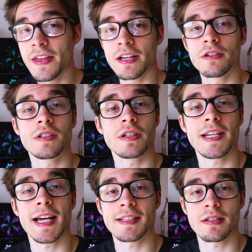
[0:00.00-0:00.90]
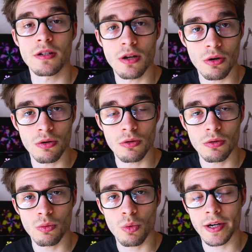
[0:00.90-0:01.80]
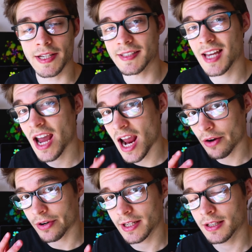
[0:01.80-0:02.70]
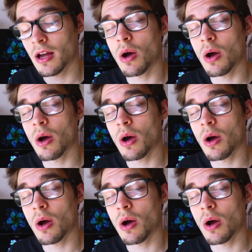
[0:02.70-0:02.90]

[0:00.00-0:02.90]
the user doesn't know what he's hearing,